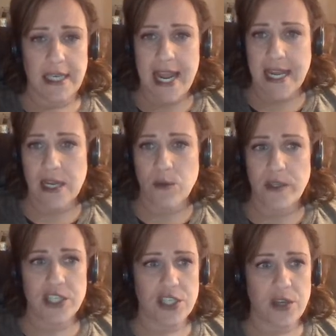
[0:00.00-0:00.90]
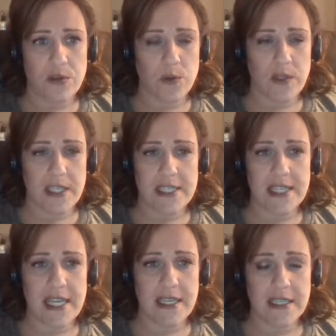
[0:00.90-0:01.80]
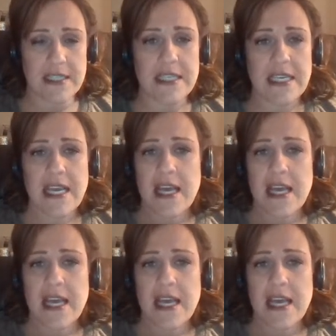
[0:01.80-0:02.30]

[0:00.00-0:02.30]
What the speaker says: now we just go through these things.